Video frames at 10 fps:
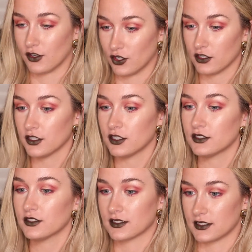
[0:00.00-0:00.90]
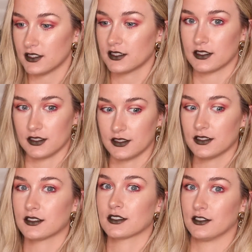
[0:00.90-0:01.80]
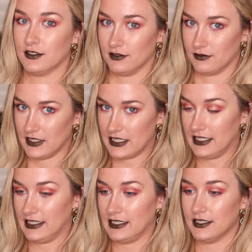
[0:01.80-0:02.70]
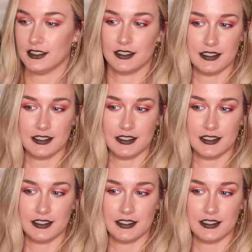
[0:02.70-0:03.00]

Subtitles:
girl, this is green.